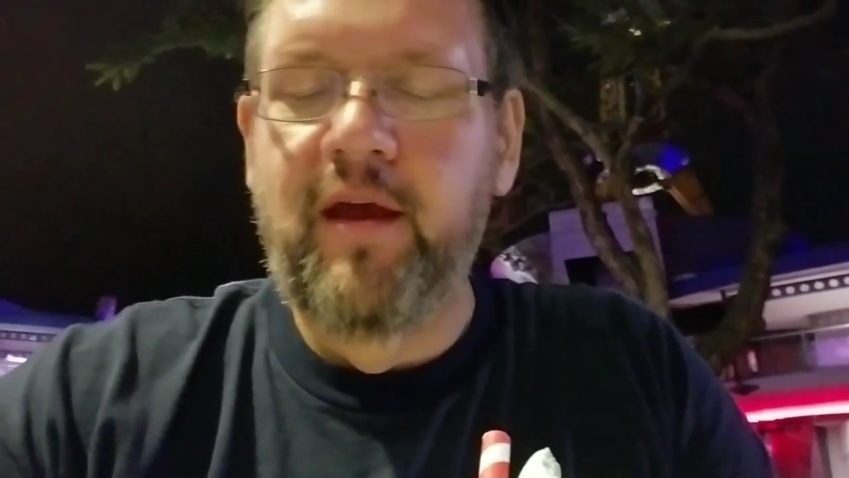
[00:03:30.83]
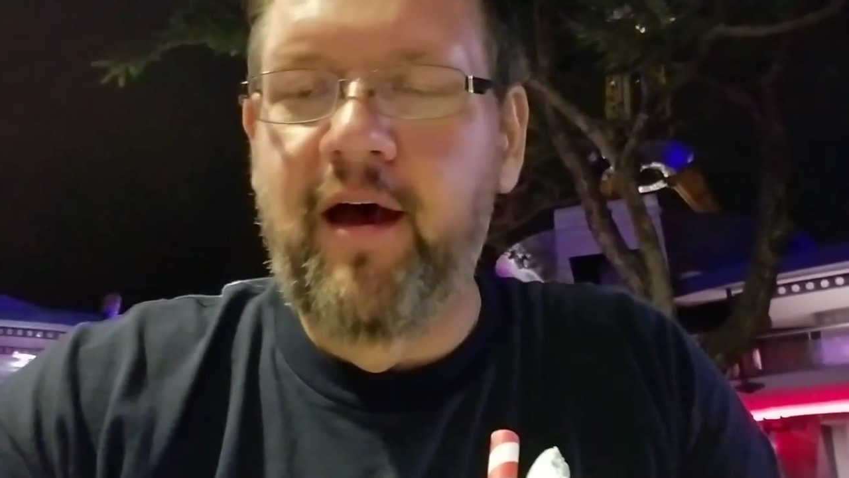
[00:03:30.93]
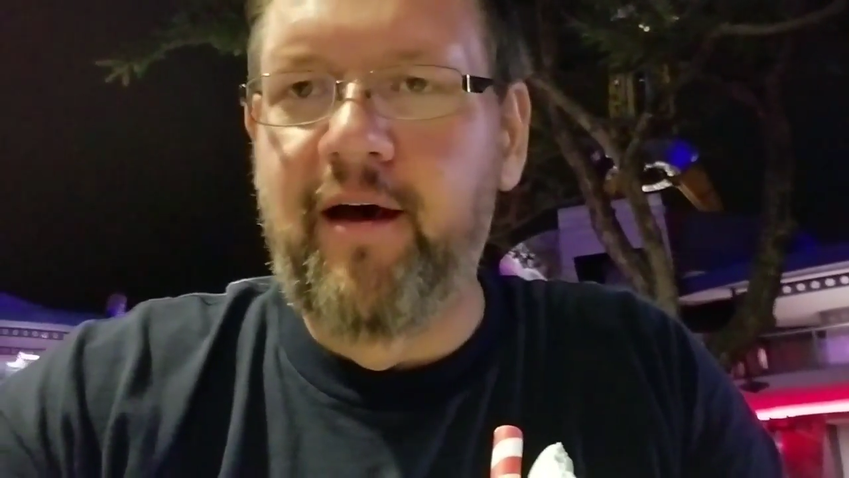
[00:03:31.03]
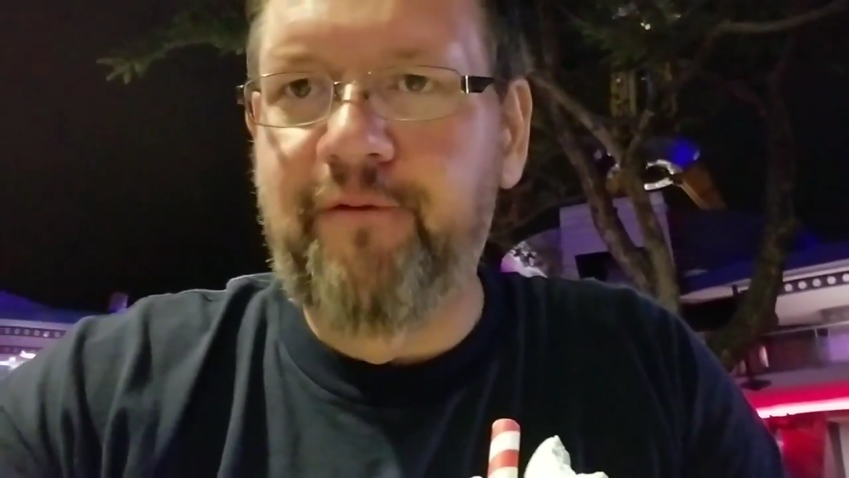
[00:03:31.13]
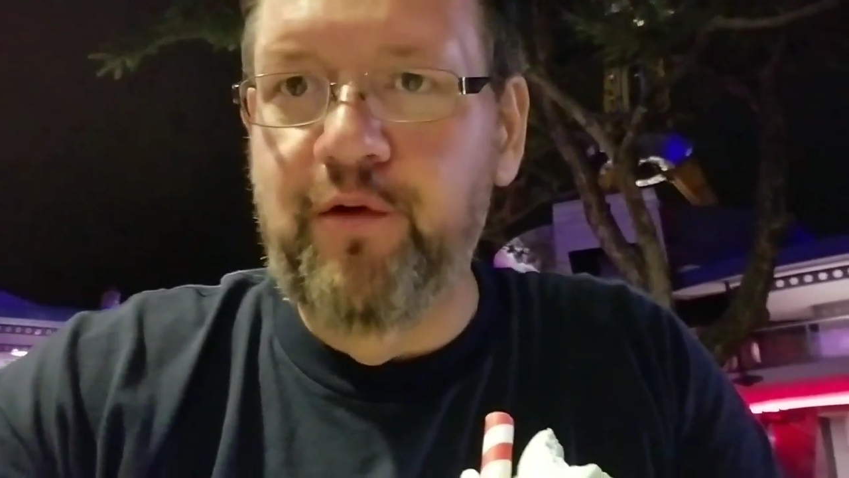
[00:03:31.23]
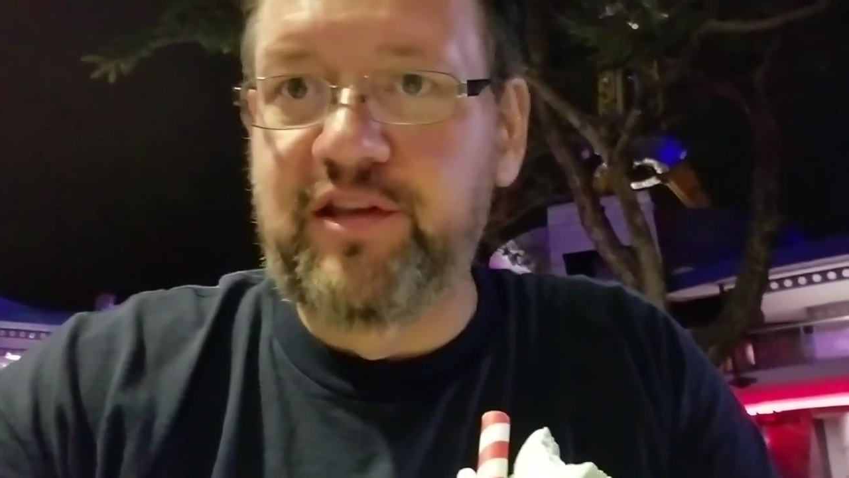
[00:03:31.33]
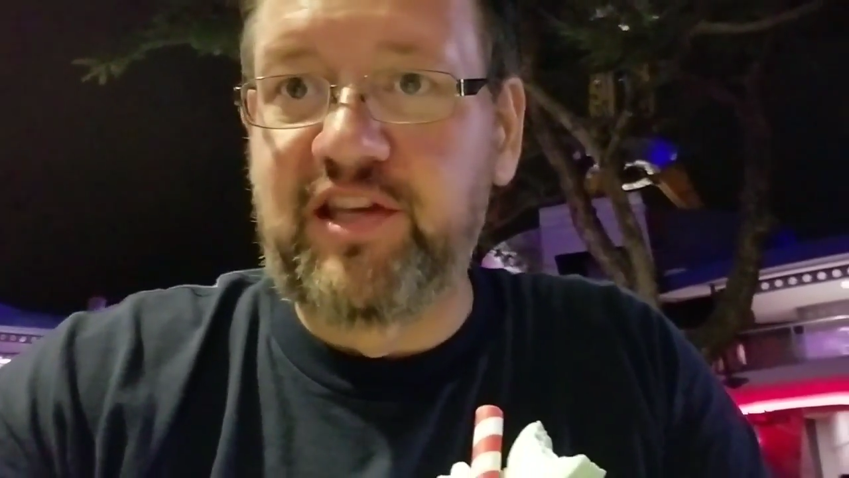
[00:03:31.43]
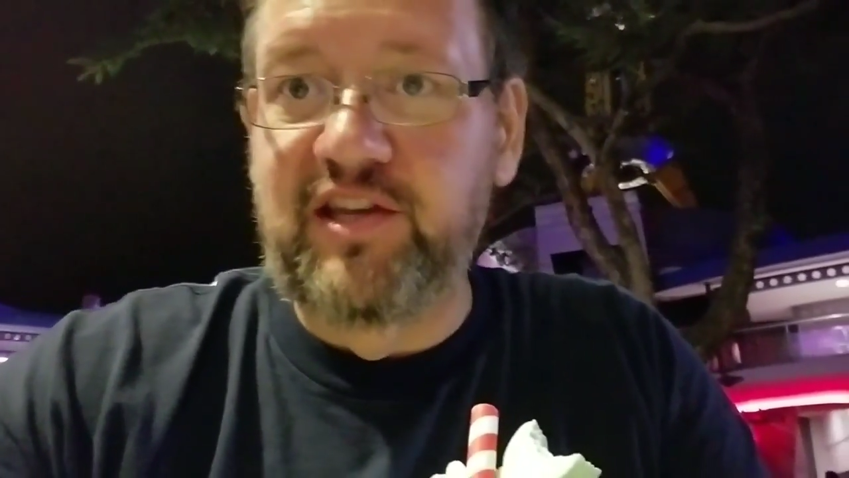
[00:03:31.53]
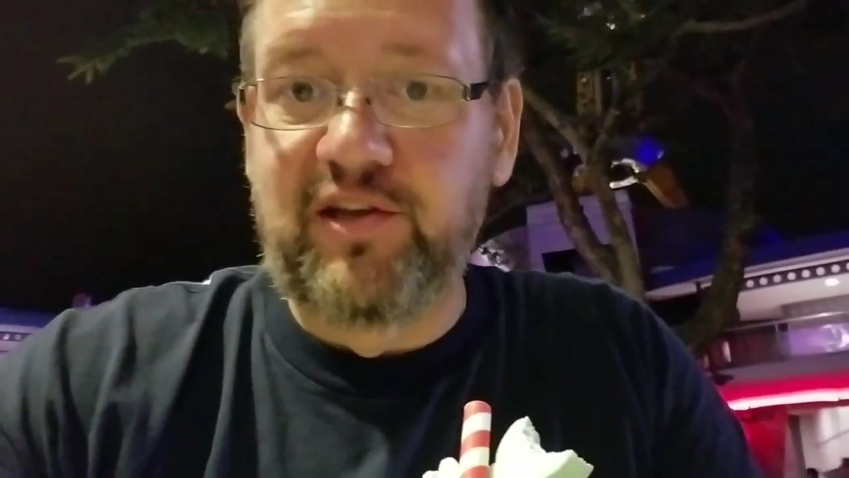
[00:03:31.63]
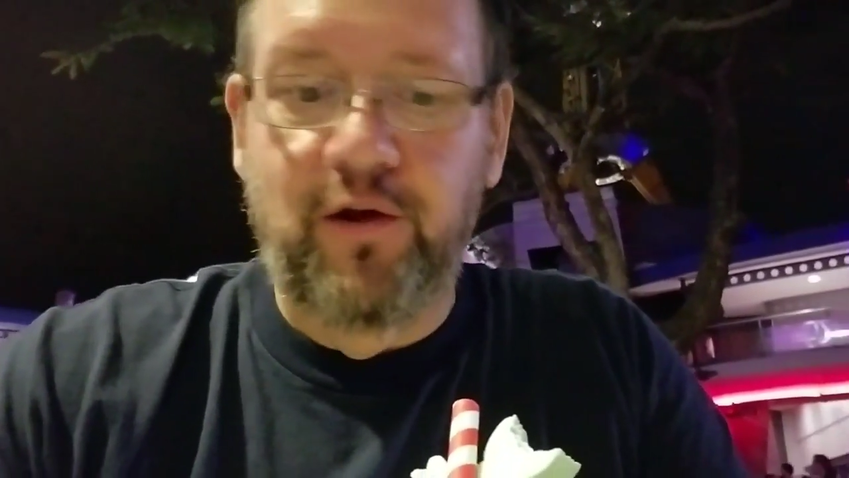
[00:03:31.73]
uh, for the
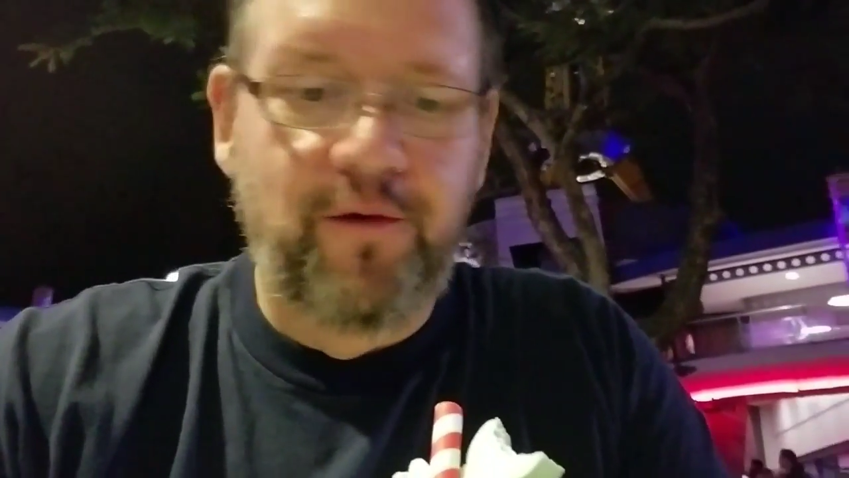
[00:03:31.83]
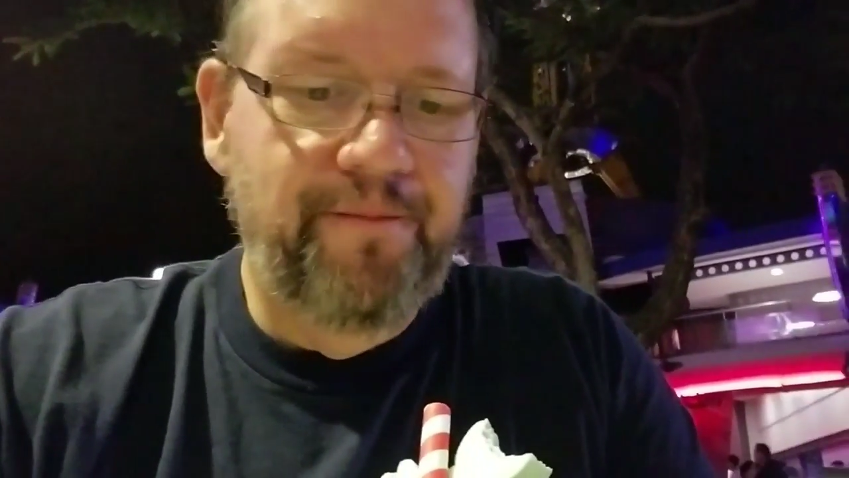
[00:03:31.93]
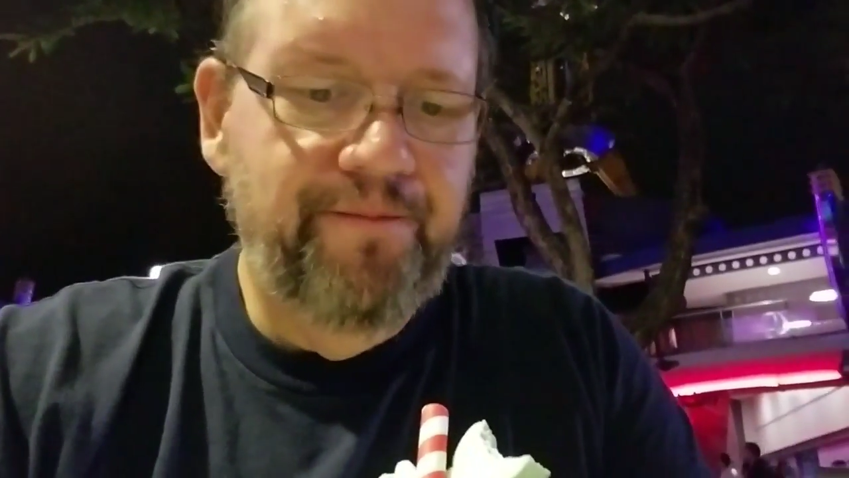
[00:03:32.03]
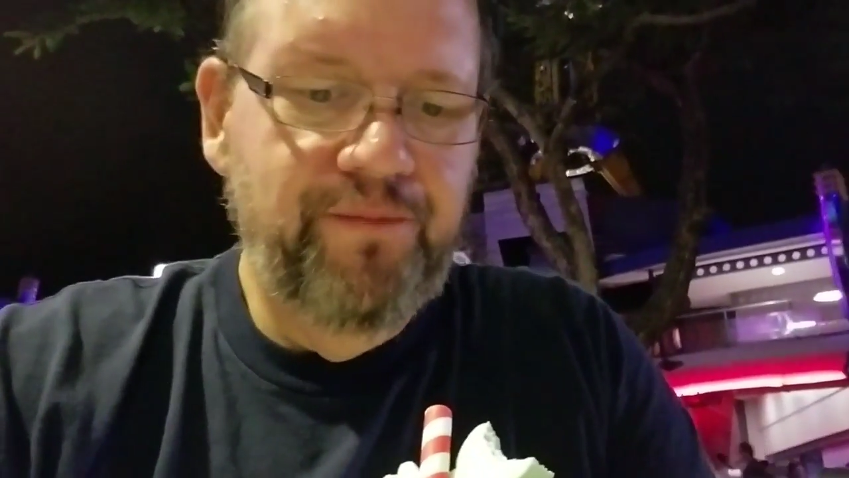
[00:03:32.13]
seasonal